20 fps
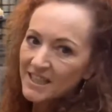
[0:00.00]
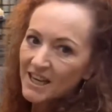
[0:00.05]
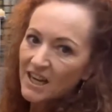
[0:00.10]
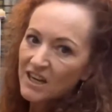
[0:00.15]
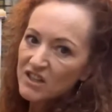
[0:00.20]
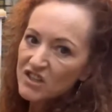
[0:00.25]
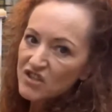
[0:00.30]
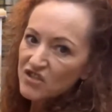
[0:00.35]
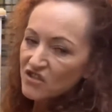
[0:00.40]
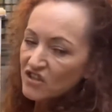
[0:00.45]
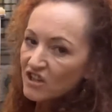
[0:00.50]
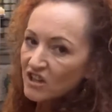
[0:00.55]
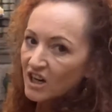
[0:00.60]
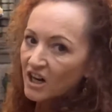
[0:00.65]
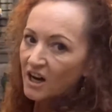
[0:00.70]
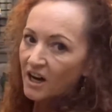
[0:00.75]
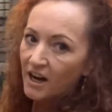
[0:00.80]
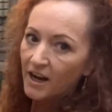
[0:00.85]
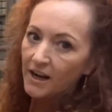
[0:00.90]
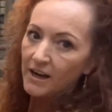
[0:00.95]

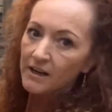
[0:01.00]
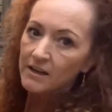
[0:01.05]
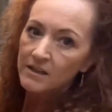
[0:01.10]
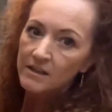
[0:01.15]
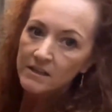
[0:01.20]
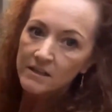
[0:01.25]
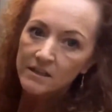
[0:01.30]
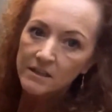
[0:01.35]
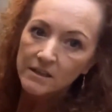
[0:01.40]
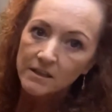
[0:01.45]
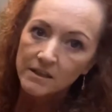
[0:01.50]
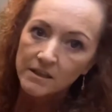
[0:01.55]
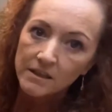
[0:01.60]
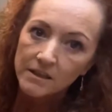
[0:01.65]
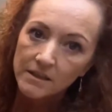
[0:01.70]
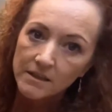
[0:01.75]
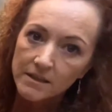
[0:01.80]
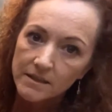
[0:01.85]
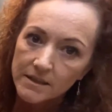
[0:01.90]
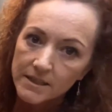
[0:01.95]
dry
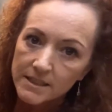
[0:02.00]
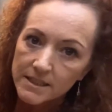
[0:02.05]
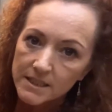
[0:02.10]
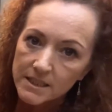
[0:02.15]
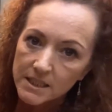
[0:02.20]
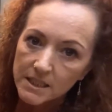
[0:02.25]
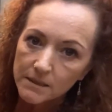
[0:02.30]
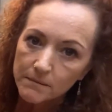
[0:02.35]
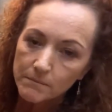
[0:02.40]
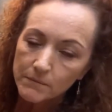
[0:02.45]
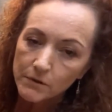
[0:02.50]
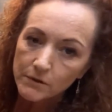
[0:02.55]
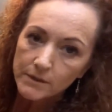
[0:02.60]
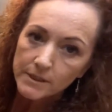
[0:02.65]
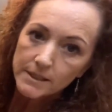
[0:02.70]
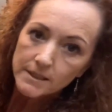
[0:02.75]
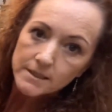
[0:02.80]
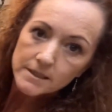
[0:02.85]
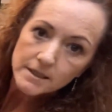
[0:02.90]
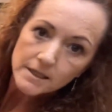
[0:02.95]
this timber
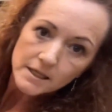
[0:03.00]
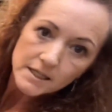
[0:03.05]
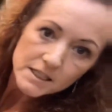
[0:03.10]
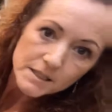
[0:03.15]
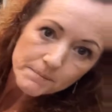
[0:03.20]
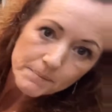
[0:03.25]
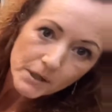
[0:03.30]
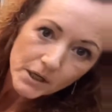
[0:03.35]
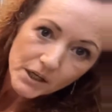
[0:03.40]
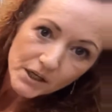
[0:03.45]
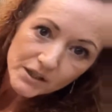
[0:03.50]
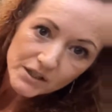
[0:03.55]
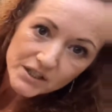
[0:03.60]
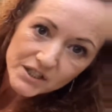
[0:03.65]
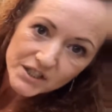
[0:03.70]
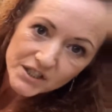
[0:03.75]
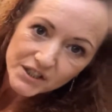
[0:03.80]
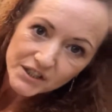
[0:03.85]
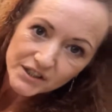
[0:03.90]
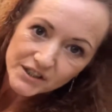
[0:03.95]
is as opposed
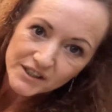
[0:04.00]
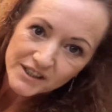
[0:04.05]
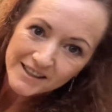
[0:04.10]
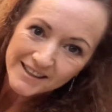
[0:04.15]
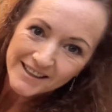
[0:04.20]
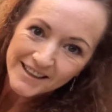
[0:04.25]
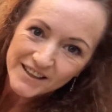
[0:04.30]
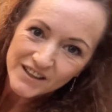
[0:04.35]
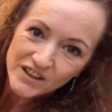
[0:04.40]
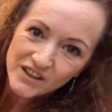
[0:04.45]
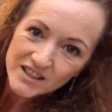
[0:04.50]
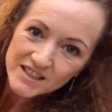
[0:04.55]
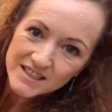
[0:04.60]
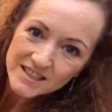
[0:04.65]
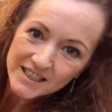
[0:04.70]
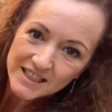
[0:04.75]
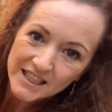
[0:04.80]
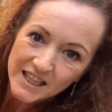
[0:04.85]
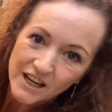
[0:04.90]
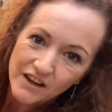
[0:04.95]
to how nicely
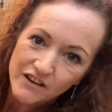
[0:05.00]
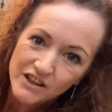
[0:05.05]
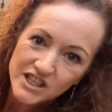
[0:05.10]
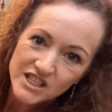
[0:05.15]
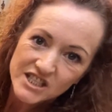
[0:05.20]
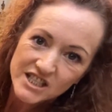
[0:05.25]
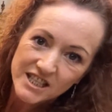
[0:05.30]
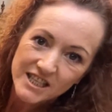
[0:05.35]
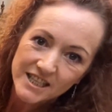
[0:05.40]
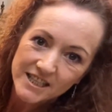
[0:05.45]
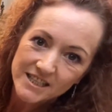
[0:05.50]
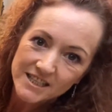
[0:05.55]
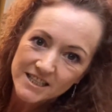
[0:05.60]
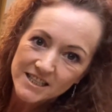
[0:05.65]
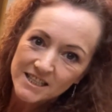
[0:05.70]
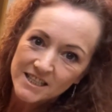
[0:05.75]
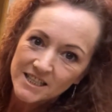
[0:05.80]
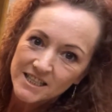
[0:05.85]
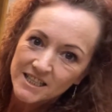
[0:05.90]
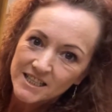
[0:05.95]
nourished it is.
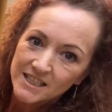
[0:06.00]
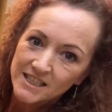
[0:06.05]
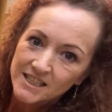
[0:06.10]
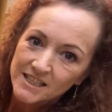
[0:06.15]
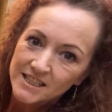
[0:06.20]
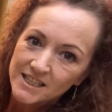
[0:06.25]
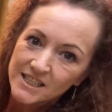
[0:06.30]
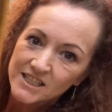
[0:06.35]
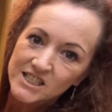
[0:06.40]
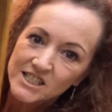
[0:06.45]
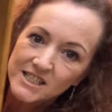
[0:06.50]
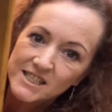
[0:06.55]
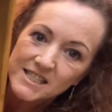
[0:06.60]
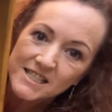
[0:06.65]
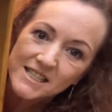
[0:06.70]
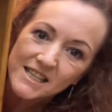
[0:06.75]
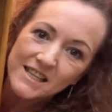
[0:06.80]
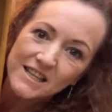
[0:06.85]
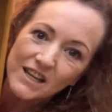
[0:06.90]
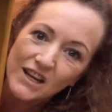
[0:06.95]
You can just
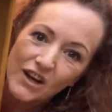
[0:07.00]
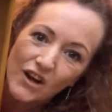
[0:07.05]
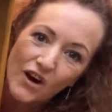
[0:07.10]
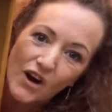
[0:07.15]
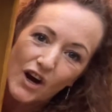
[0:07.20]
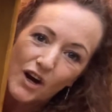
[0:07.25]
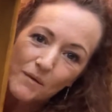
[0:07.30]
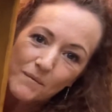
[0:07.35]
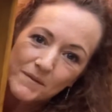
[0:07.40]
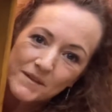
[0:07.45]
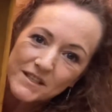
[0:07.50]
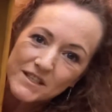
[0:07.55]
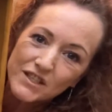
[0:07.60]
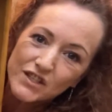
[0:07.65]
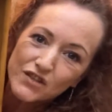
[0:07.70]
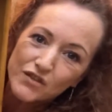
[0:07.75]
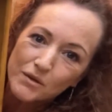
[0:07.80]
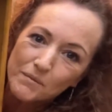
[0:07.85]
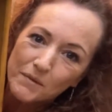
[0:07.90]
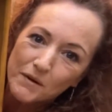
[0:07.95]
see the line with the
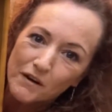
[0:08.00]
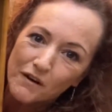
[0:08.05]
strip where I've